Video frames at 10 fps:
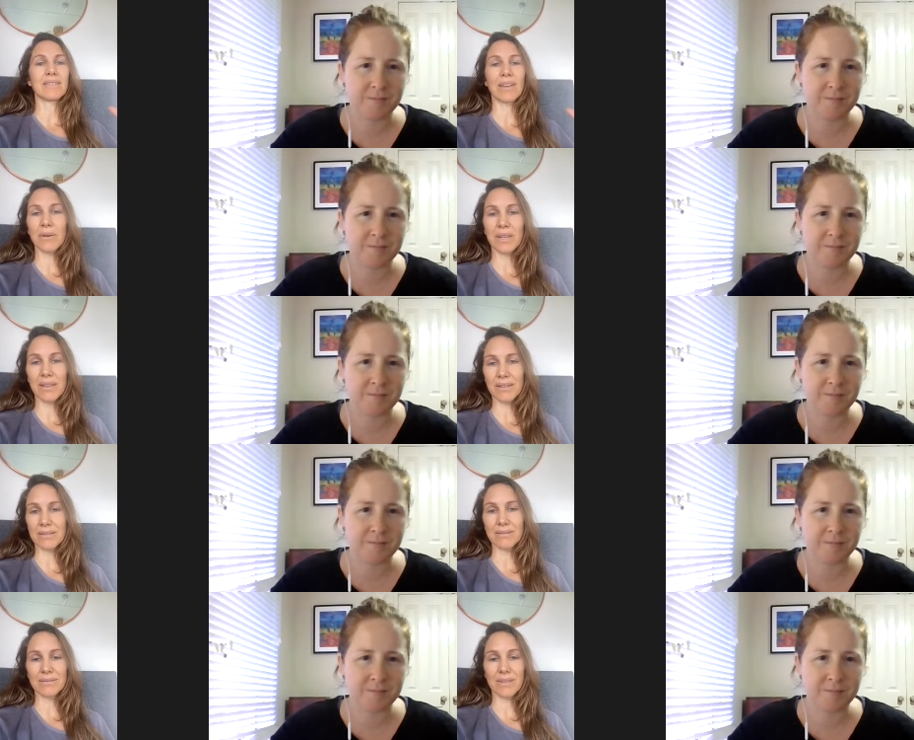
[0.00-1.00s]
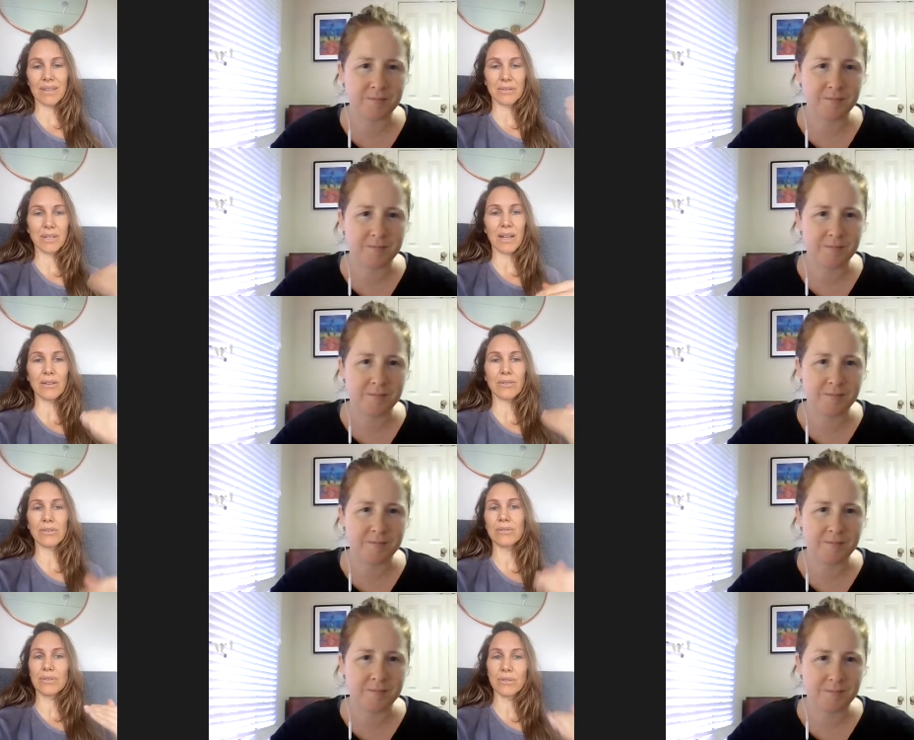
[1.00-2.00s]
Speaker 1: they'll heal and they'll tell a
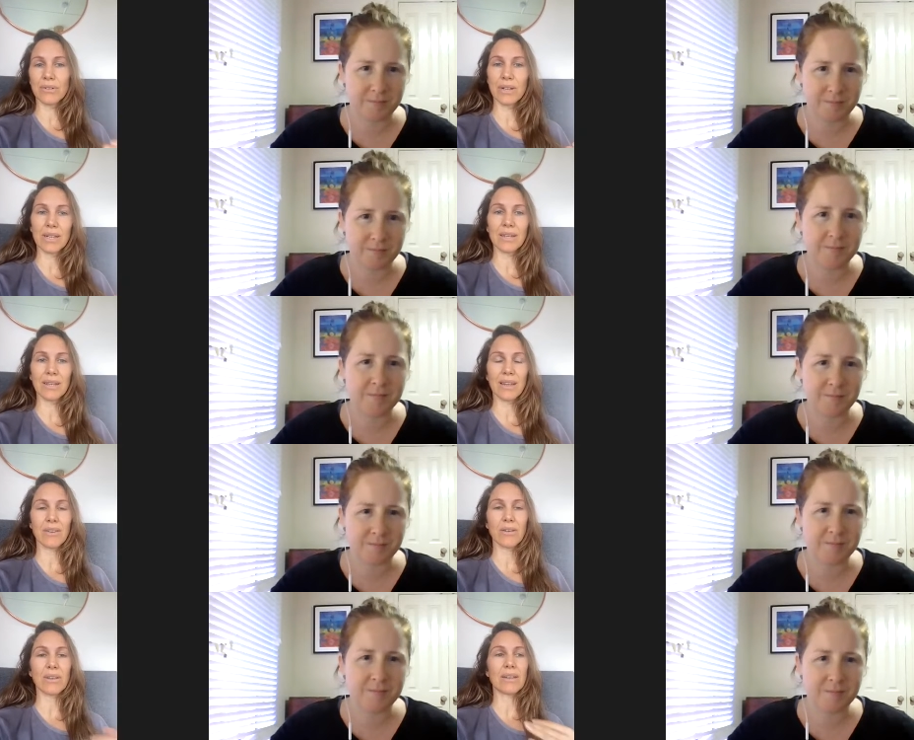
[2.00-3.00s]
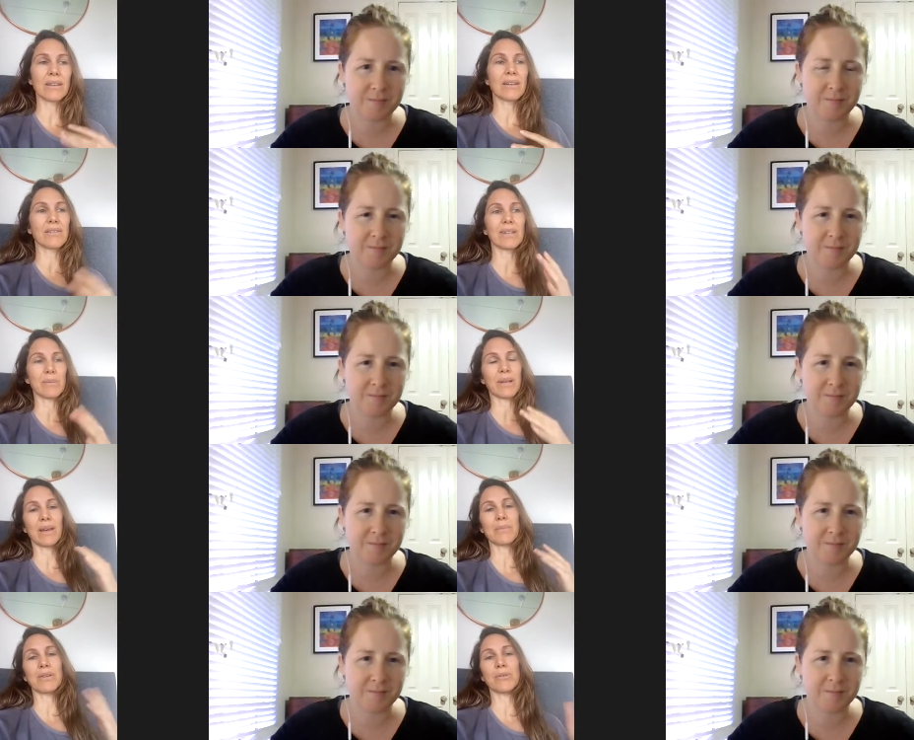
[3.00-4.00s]
new story. And you can literally
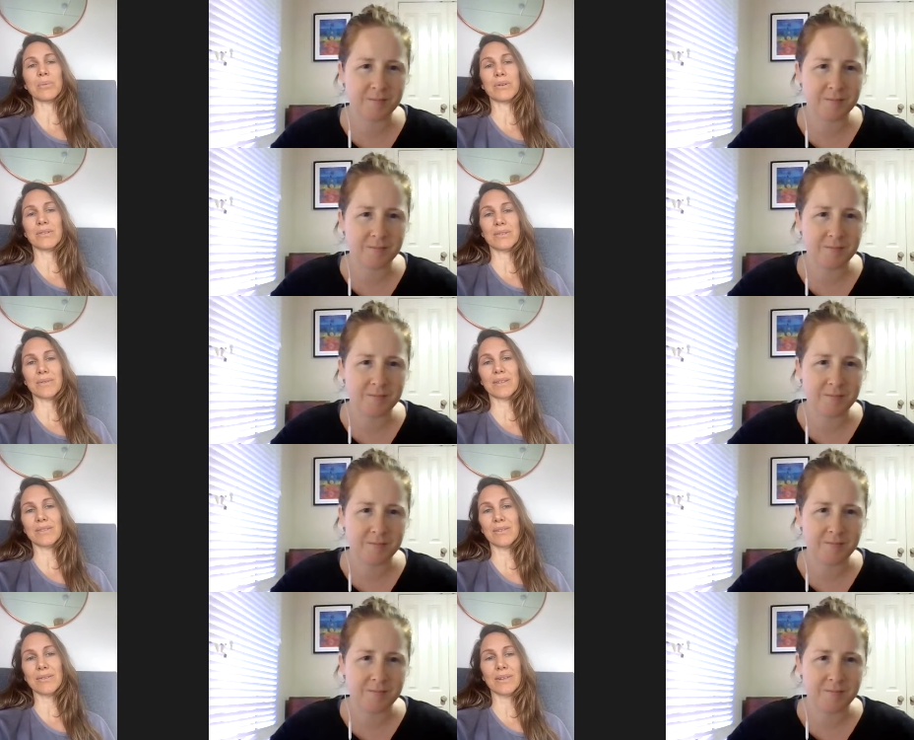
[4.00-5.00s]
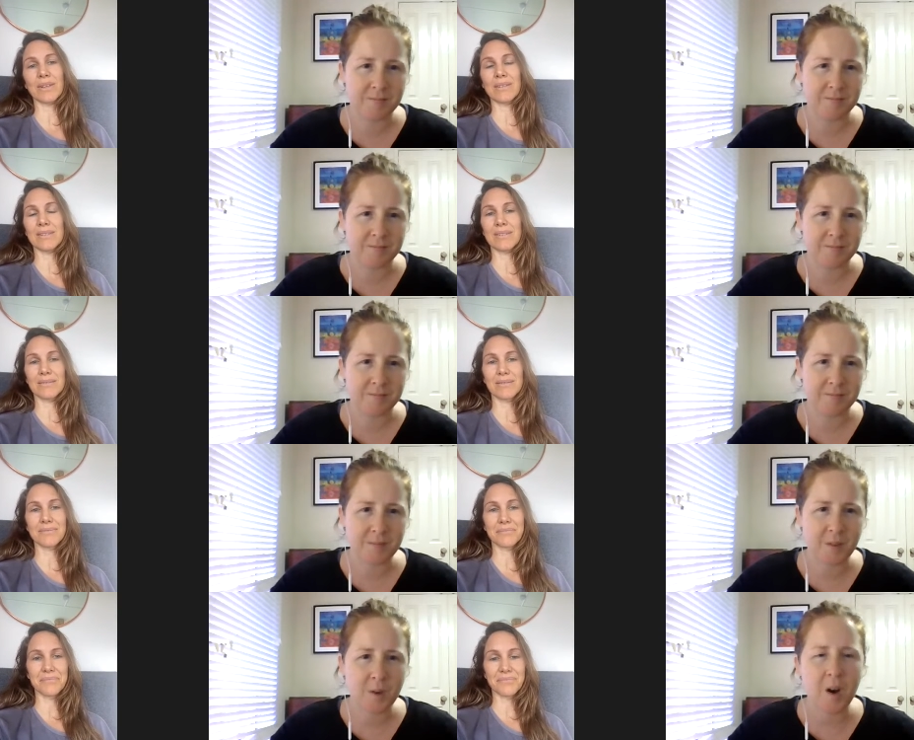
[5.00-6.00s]
become a new person within two years.
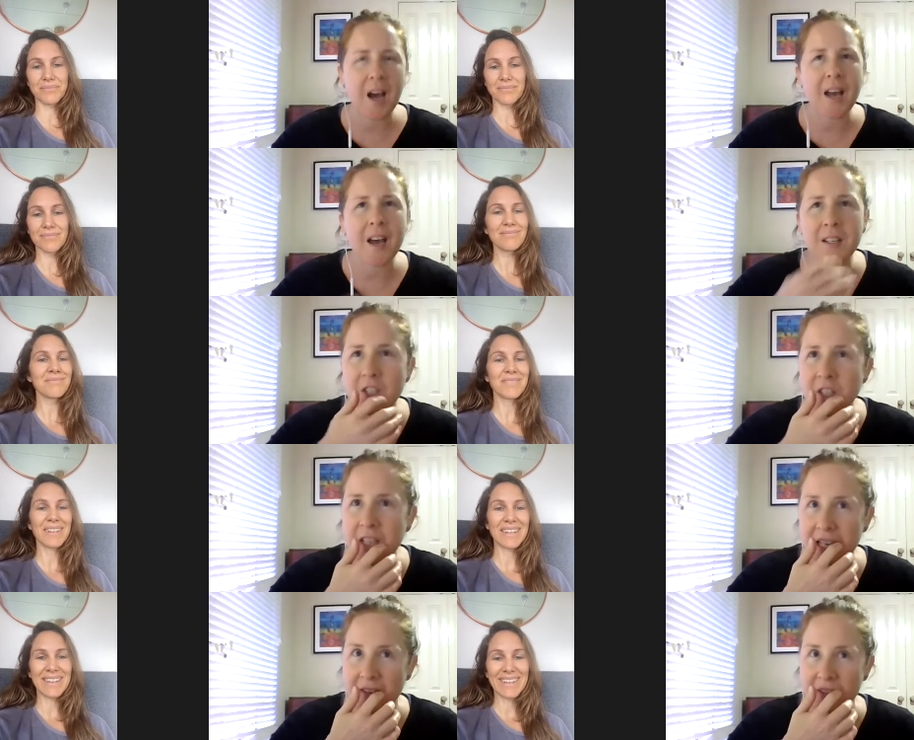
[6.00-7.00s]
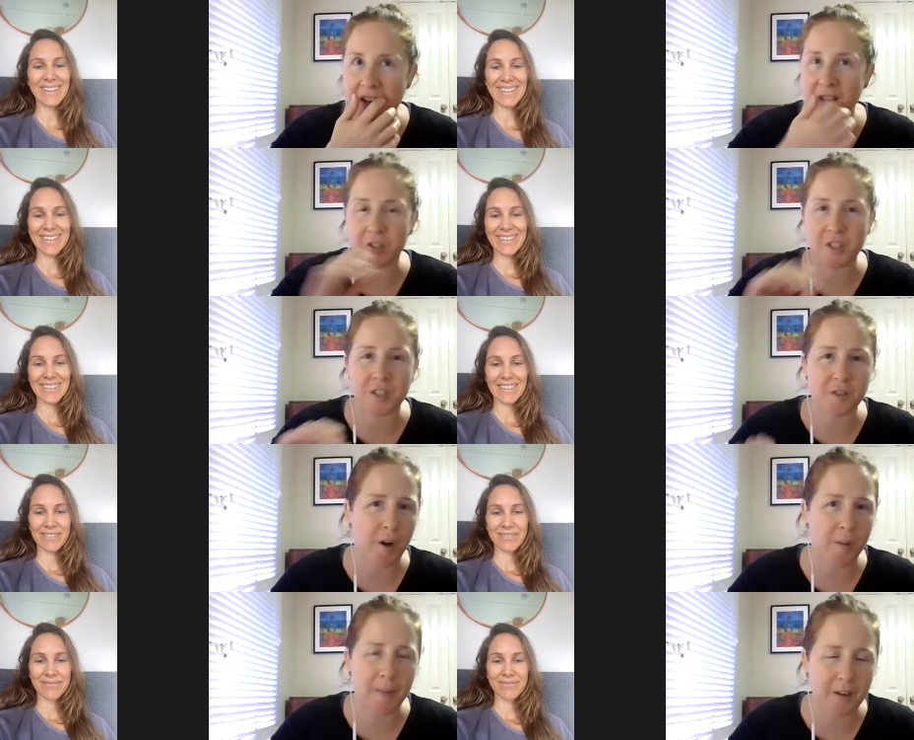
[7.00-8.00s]
Speaker 2: Oh, I actually love how you've just
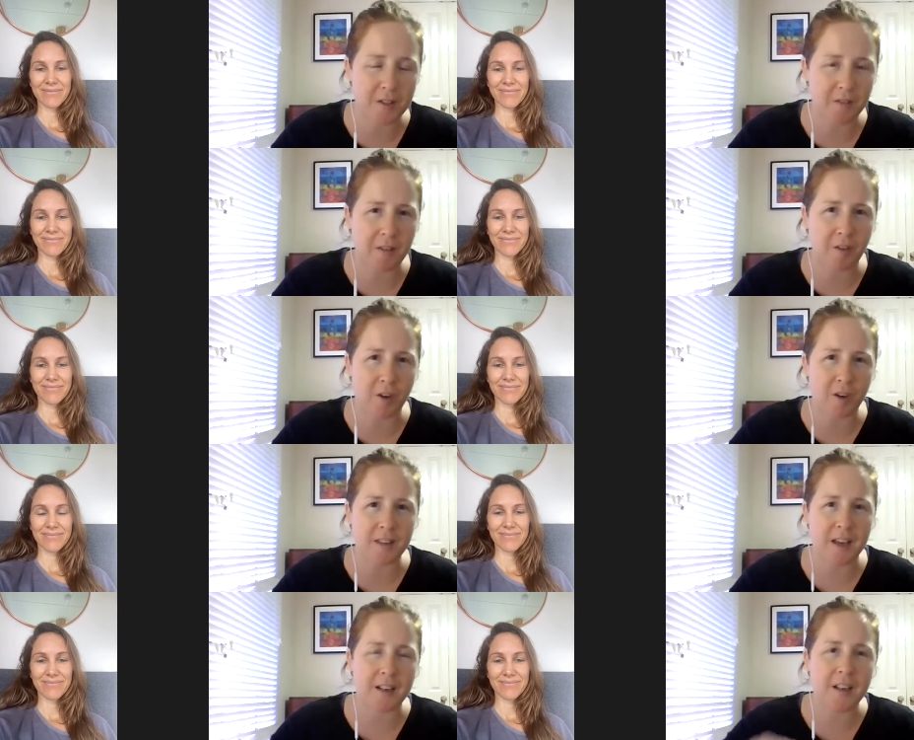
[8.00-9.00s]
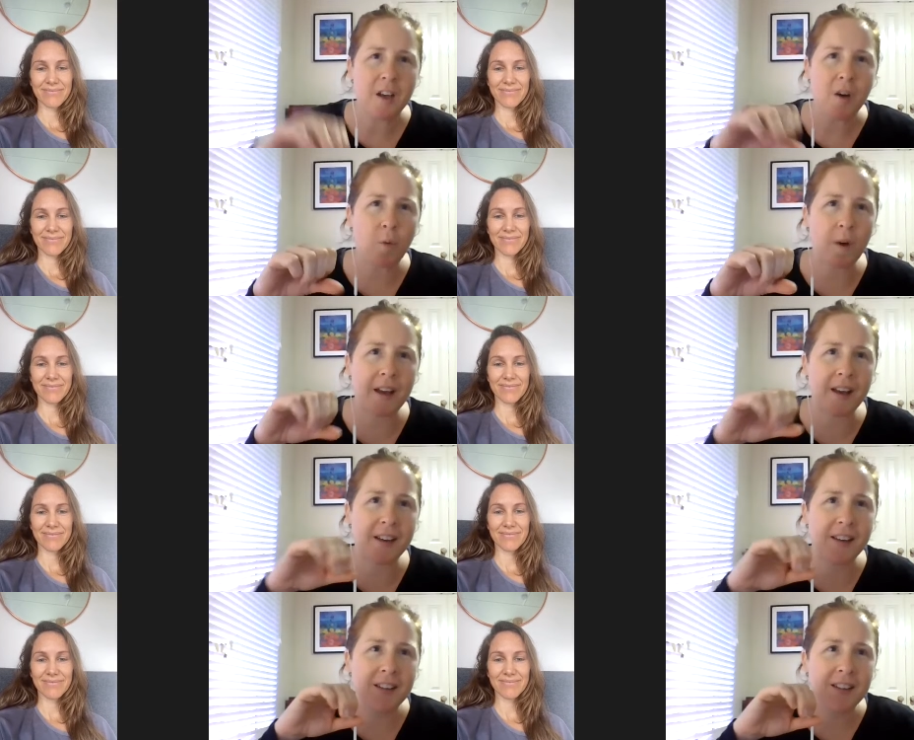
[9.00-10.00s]
described that because I've never heard that.
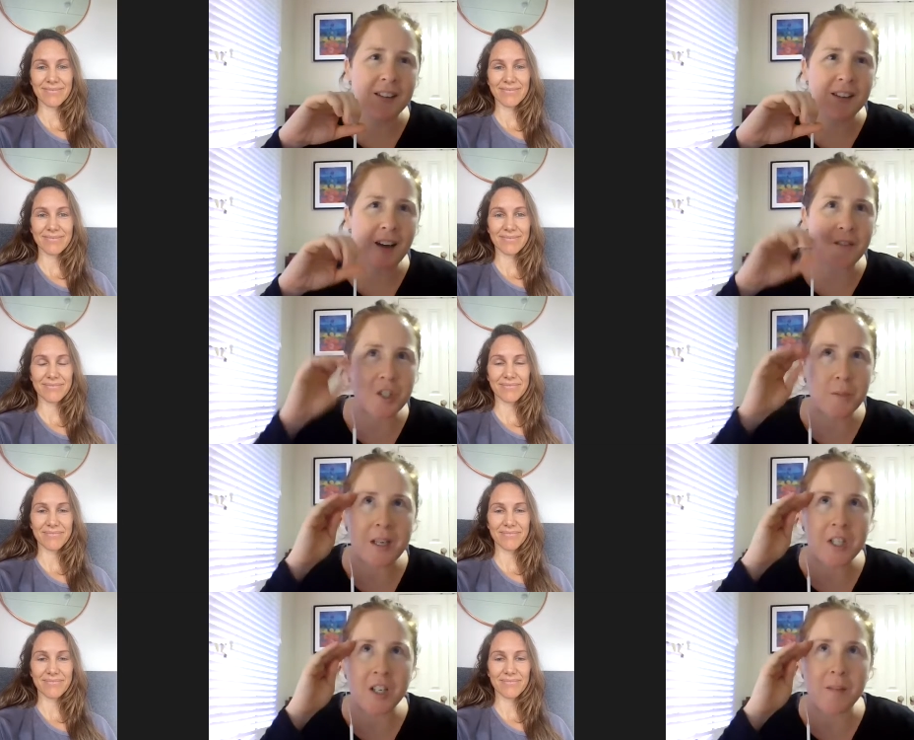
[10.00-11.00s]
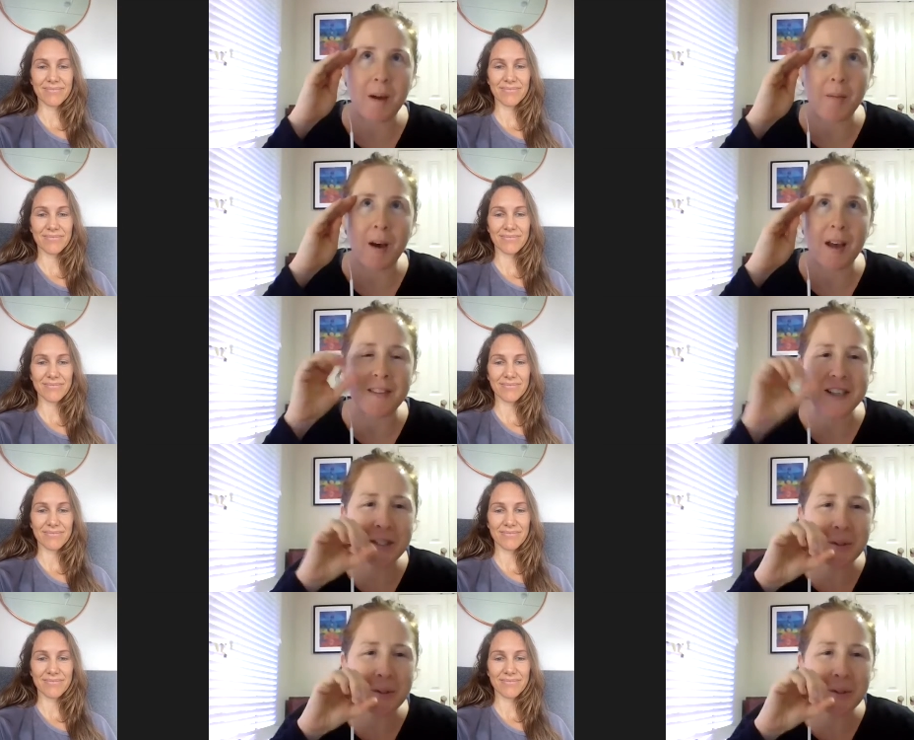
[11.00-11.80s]
Where mm. I've just pictured in my mind these